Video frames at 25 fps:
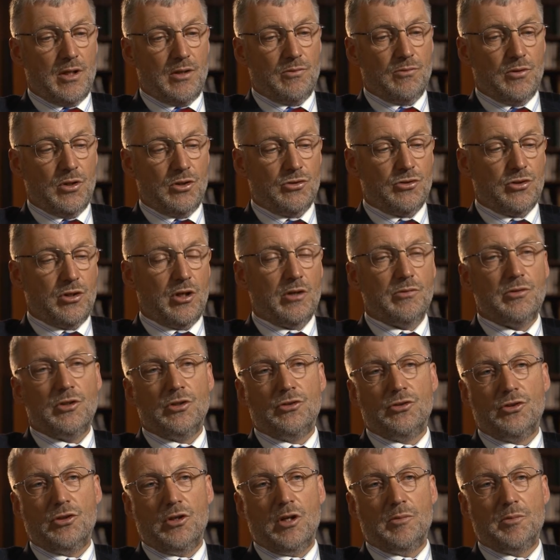
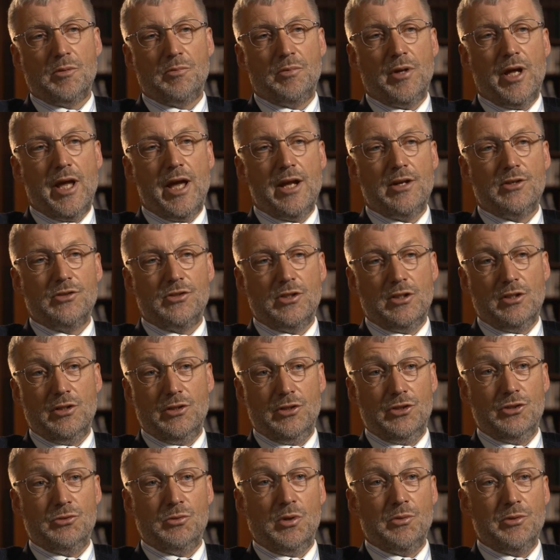Virtual.Offis drew up a plan and said,
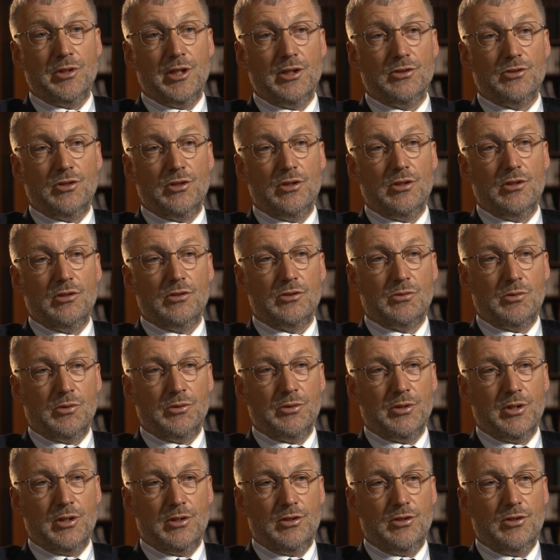look, this is what we need to do, this is what
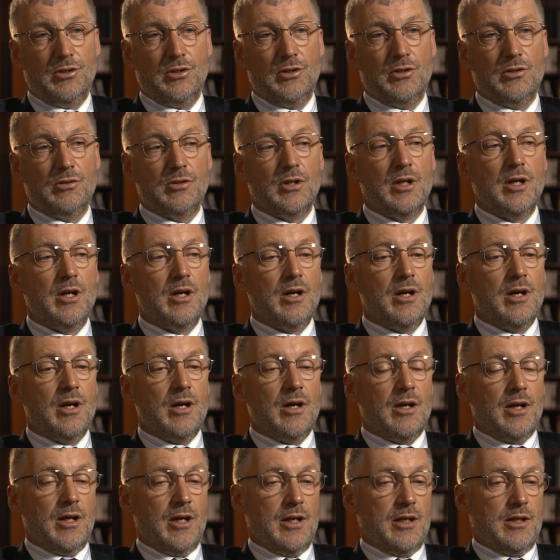we've got to do.
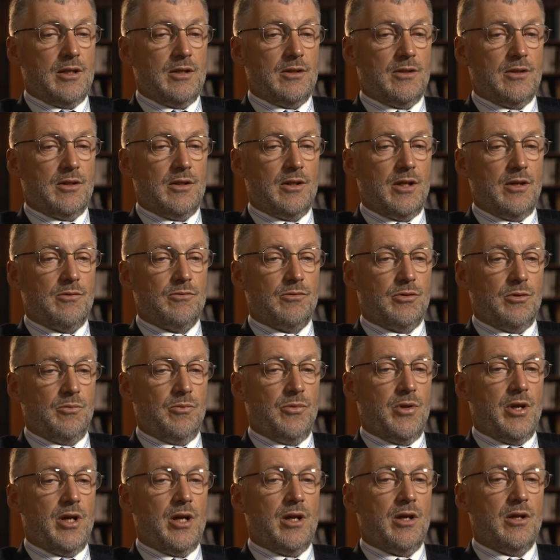And then
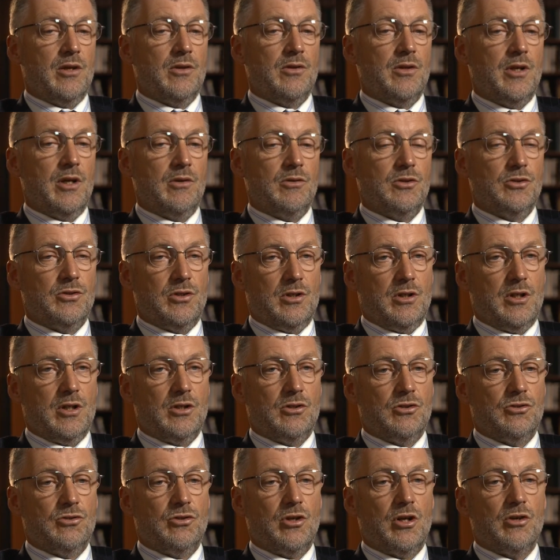from there was a
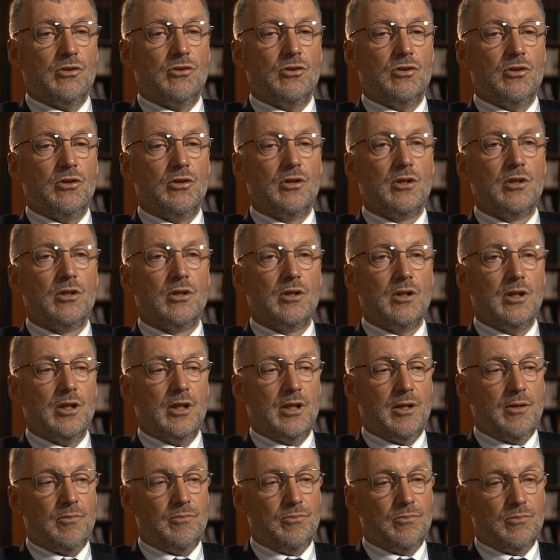structured
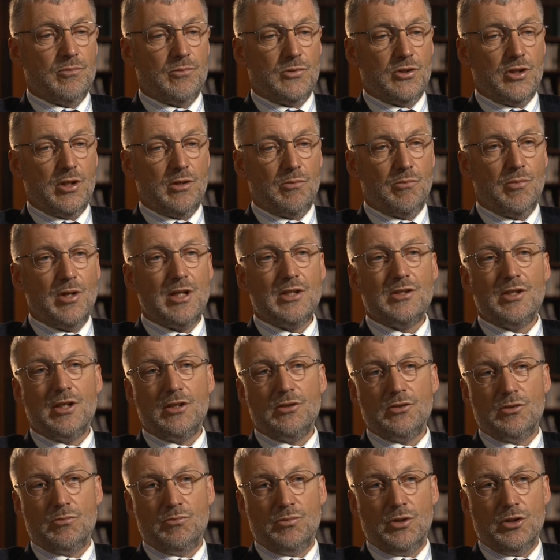set of
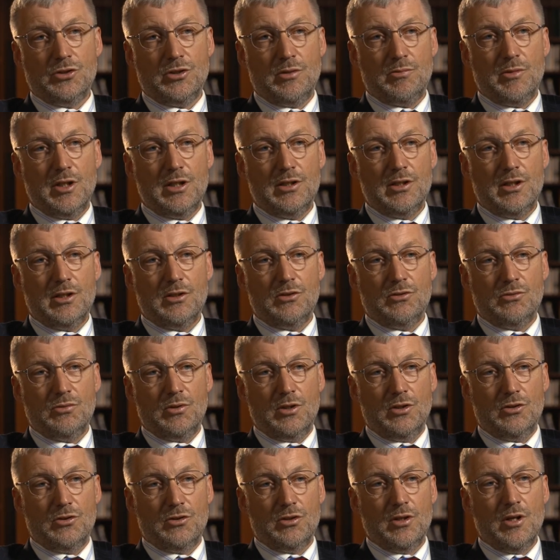meetings and project meetings
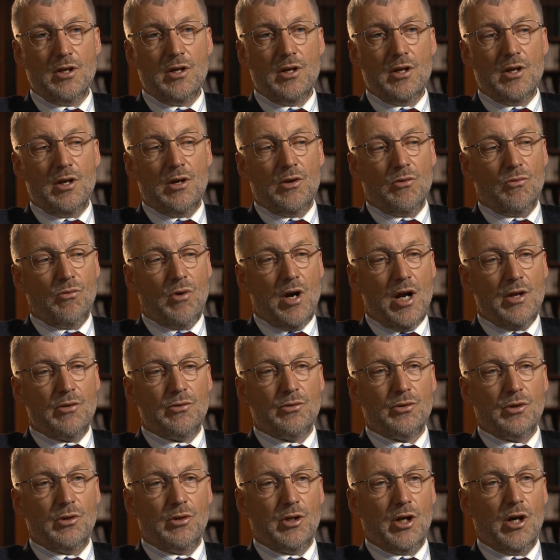which ran
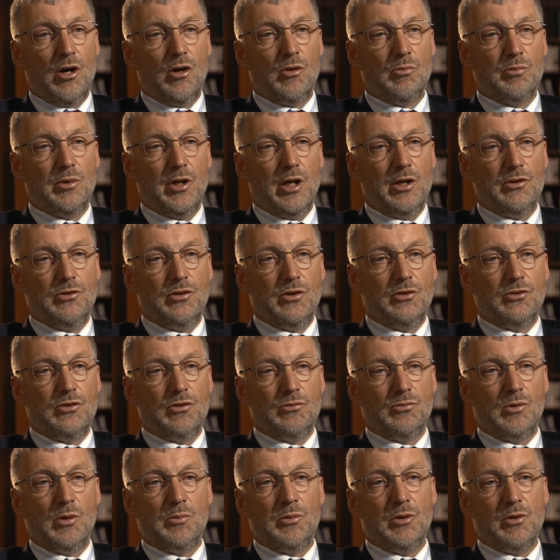through the whole process
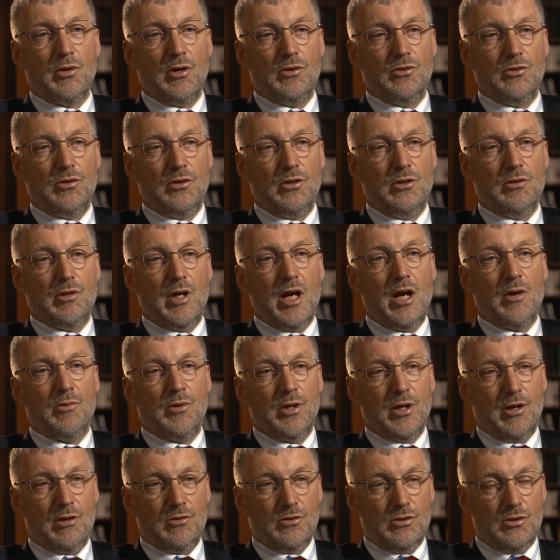of what we're going to do, how we're
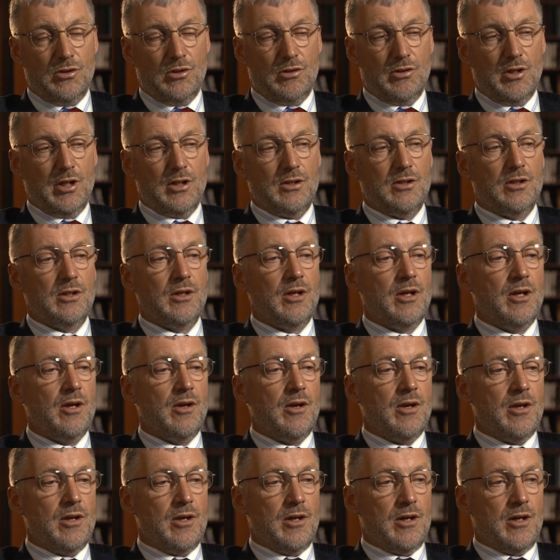going to do it.
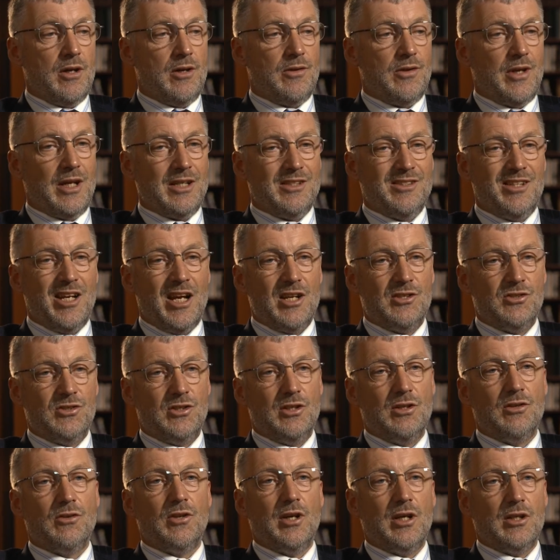They
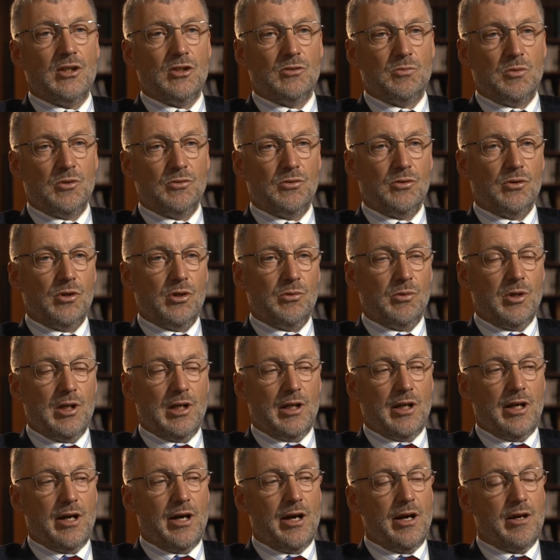tested things before it
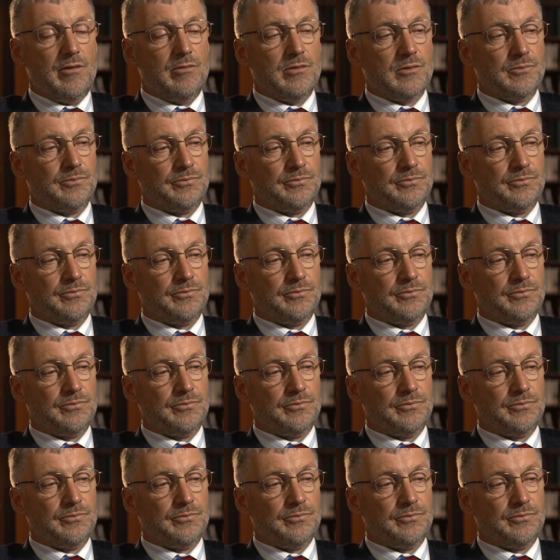went live.